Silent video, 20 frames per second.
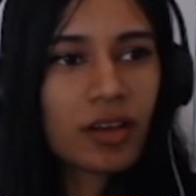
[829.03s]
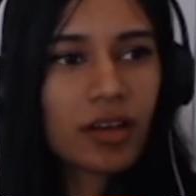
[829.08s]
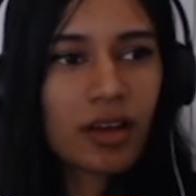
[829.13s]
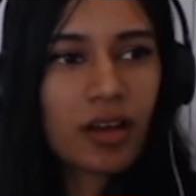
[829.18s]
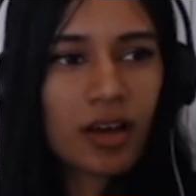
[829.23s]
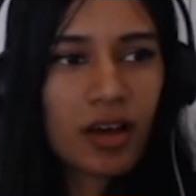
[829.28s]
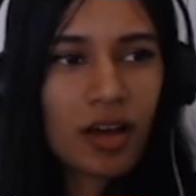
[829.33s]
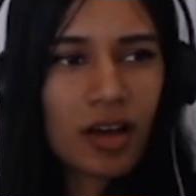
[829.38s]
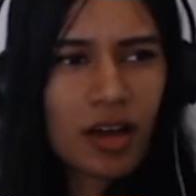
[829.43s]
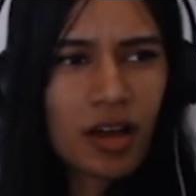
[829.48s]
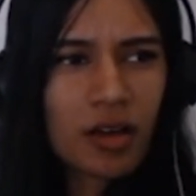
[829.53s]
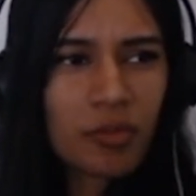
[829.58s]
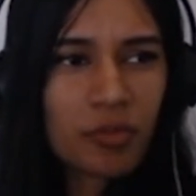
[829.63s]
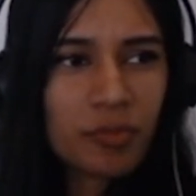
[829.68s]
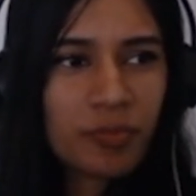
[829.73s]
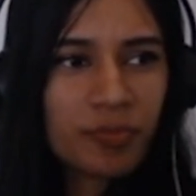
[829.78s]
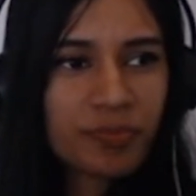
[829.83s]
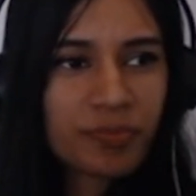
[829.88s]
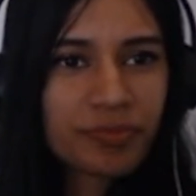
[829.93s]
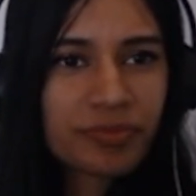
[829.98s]

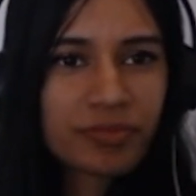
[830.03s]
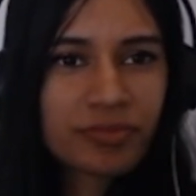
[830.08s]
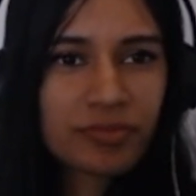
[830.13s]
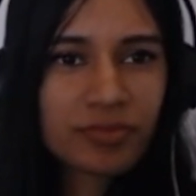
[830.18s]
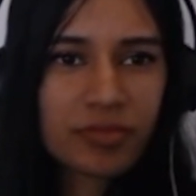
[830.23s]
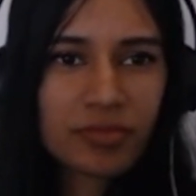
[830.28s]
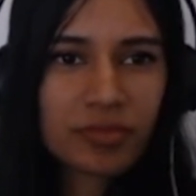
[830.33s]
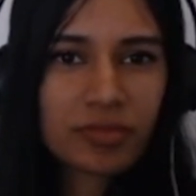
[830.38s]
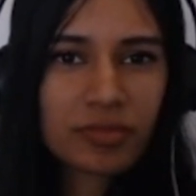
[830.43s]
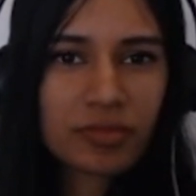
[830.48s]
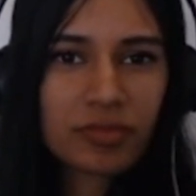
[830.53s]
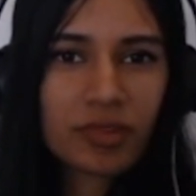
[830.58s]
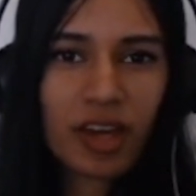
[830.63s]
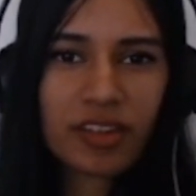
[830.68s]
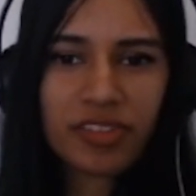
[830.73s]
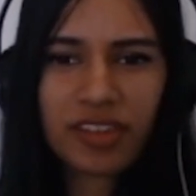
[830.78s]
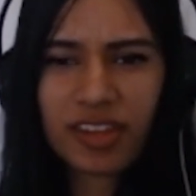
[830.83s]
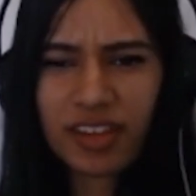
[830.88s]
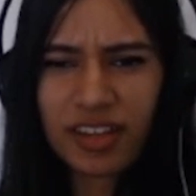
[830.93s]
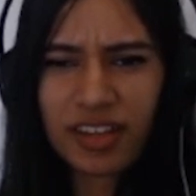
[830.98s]
I
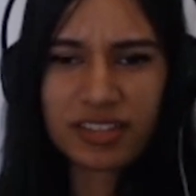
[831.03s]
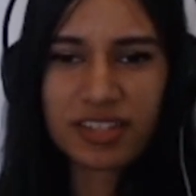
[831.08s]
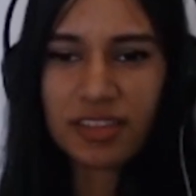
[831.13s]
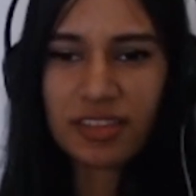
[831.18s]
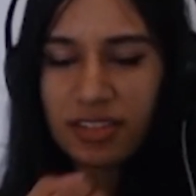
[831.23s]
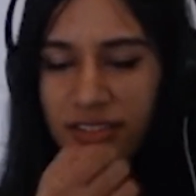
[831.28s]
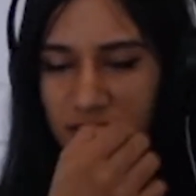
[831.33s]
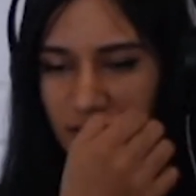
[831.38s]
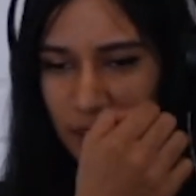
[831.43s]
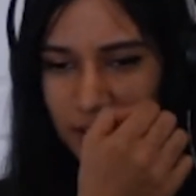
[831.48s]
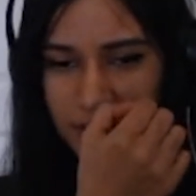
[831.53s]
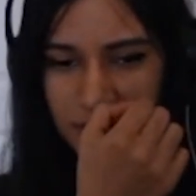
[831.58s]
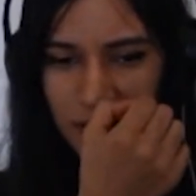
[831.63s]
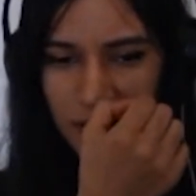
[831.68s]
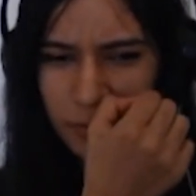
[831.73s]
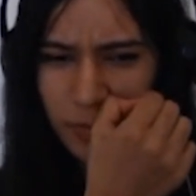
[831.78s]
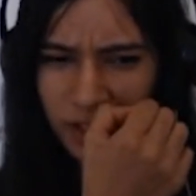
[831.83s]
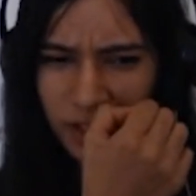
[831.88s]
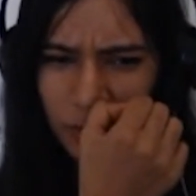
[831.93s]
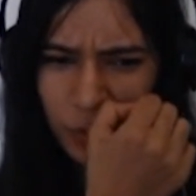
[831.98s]
think I said this last
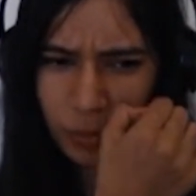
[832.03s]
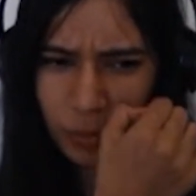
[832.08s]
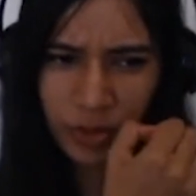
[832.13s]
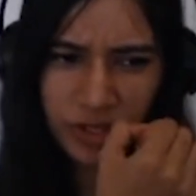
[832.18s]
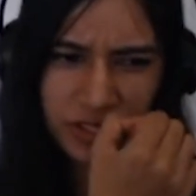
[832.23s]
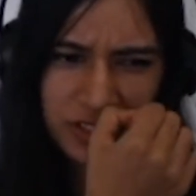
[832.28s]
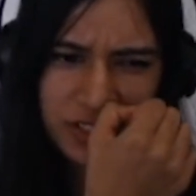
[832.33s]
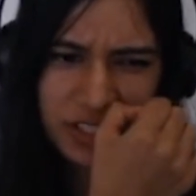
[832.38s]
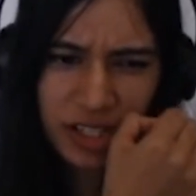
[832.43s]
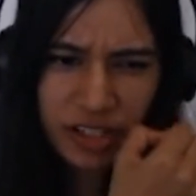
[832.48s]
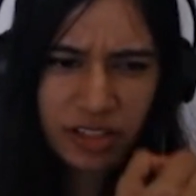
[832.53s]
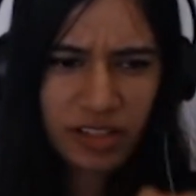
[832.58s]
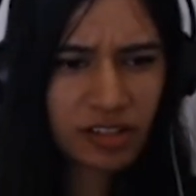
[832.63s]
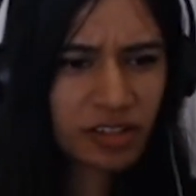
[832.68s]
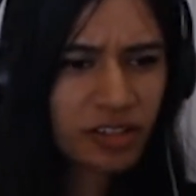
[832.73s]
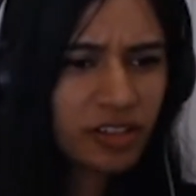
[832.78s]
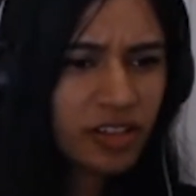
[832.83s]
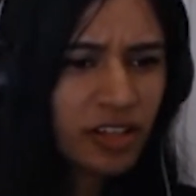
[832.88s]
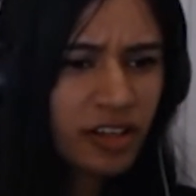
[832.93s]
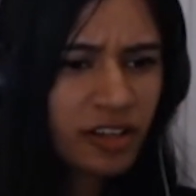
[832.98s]
time. I don't
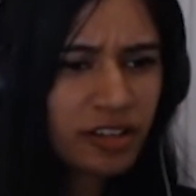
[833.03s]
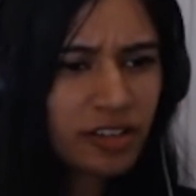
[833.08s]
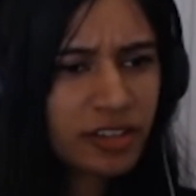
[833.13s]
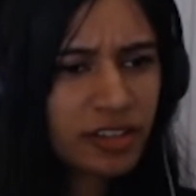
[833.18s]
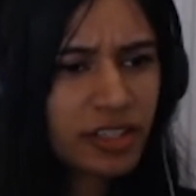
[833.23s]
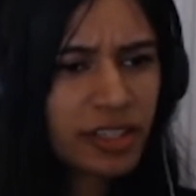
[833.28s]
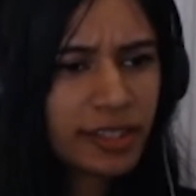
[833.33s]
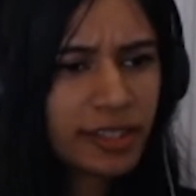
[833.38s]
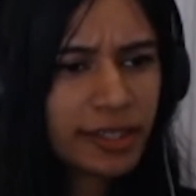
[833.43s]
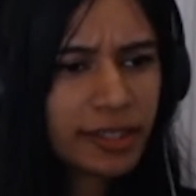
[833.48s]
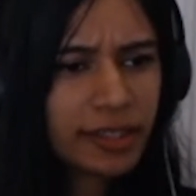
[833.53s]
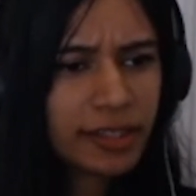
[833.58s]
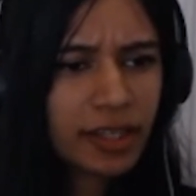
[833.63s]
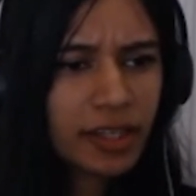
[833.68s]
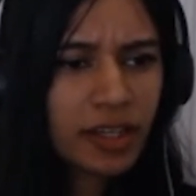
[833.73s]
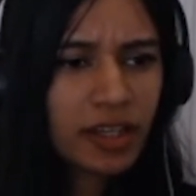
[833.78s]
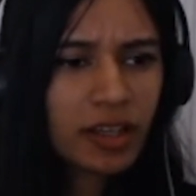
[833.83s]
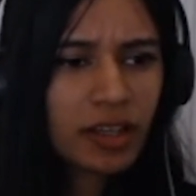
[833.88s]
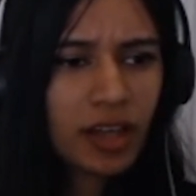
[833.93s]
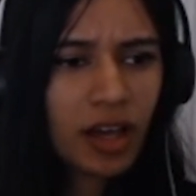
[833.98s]
particularly
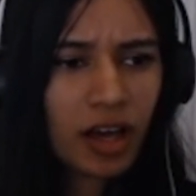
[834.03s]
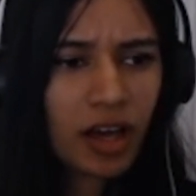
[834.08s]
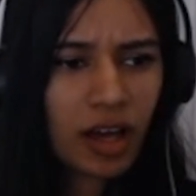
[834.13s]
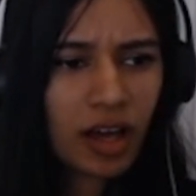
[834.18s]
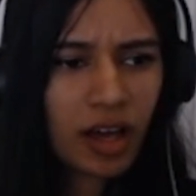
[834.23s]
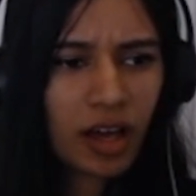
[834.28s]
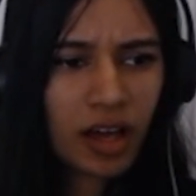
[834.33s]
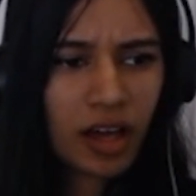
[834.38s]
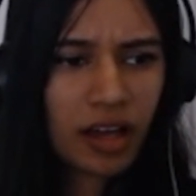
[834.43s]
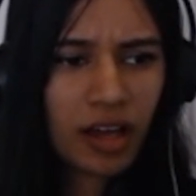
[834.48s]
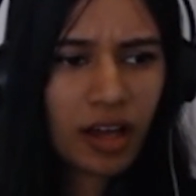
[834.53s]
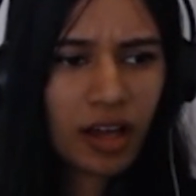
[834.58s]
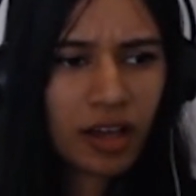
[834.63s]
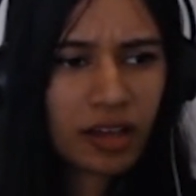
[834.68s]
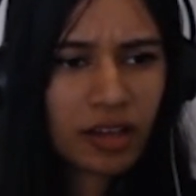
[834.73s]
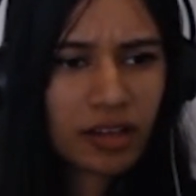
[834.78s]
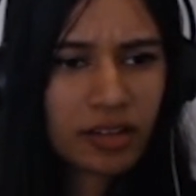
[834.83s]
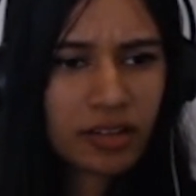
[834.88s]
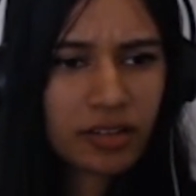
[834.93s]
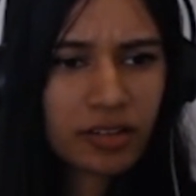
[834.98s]

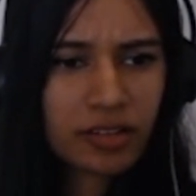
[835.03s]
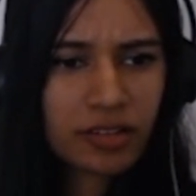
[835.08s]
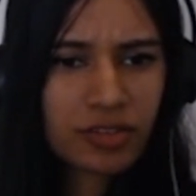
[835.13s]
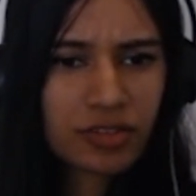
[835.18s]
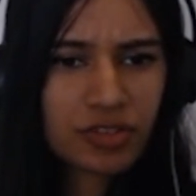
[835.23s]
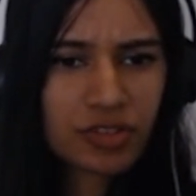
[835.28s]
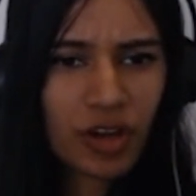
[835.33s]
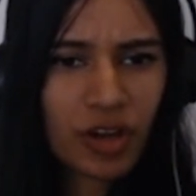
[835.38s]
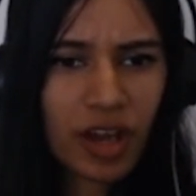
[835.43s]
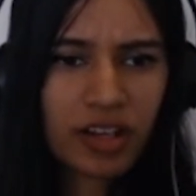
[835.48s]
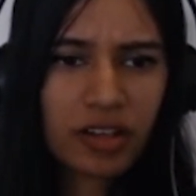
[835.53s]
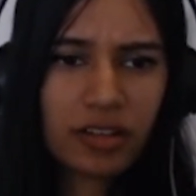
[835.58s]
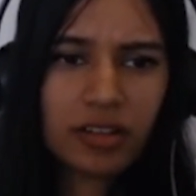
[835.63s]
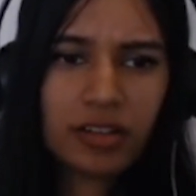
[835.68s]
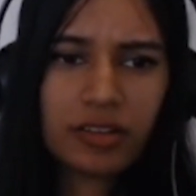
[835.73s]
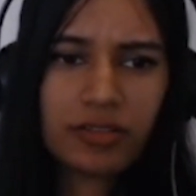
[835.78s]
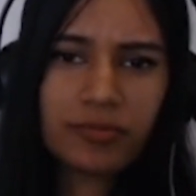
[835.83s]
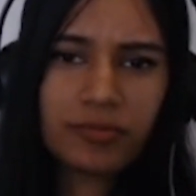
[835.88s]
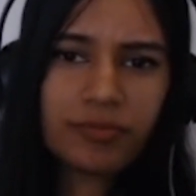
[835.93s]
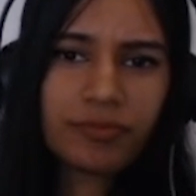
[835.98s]
try
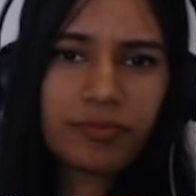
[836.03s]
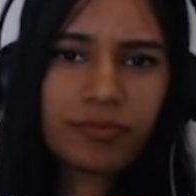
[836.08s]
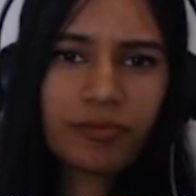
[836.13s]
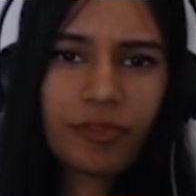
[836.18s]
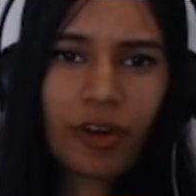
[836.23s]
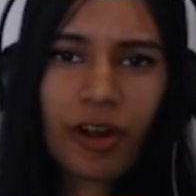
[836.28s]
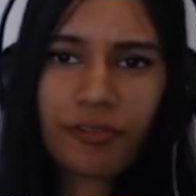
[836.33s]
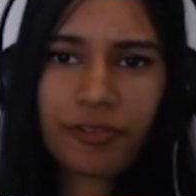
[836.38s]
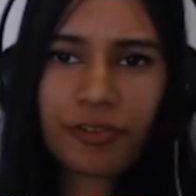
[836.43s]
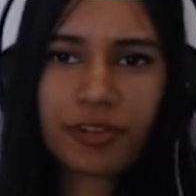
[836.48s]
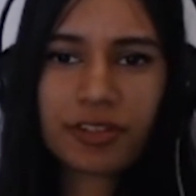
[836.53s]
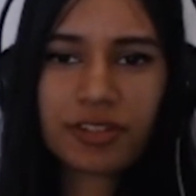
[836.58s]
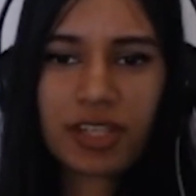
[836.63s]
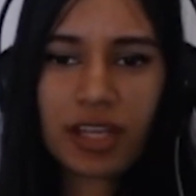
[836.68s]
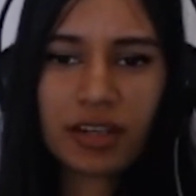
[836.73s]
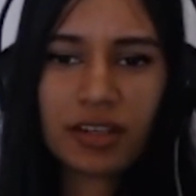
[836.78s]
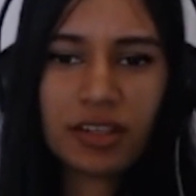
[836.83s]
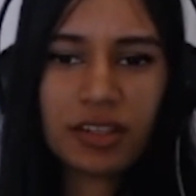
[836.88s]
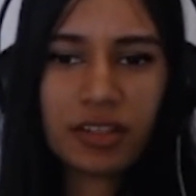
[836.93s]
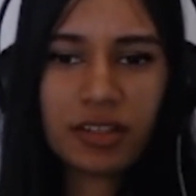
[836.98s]
to reference
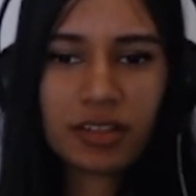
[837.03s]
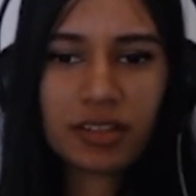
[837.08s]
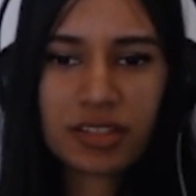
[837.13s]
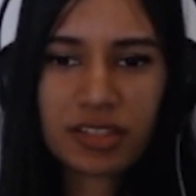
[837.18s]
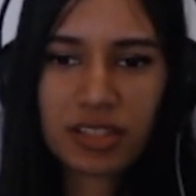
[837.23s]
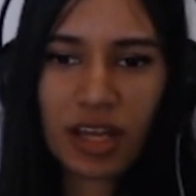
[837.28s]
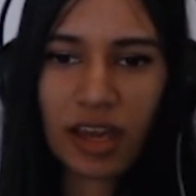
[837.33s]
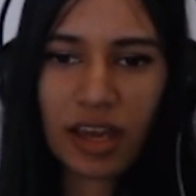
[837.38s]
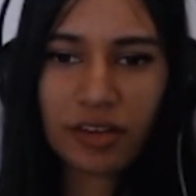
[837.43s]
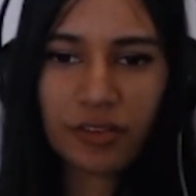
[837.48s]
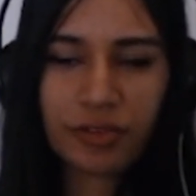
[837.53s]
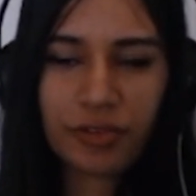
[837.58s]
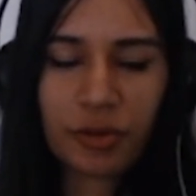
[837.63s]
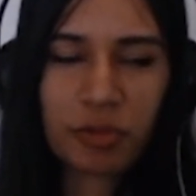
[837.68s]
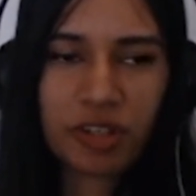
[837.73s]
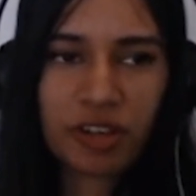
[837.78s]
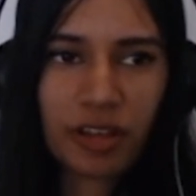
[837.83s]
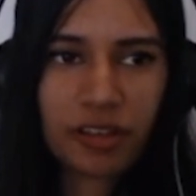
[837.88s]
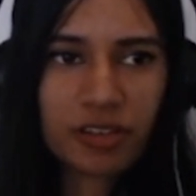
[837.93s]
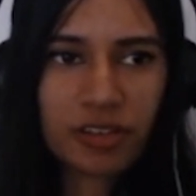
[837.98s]
any style from
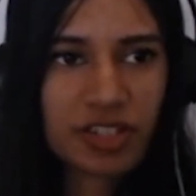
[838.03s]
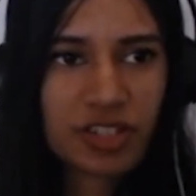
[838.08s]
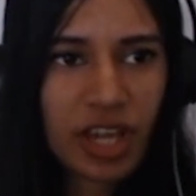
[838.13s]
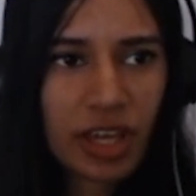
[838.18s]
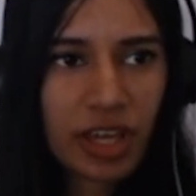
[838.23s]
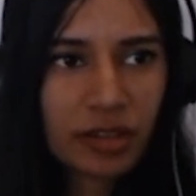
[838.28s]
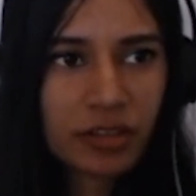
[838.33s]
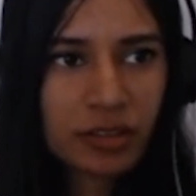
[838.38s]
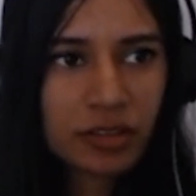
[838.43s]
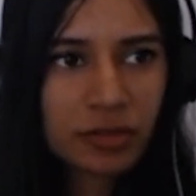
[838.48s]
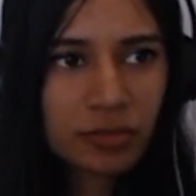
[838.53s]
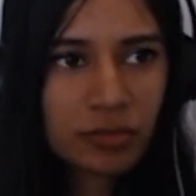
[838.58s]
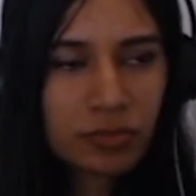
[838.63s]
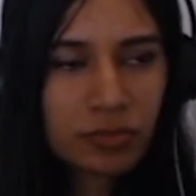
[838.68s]
another channel.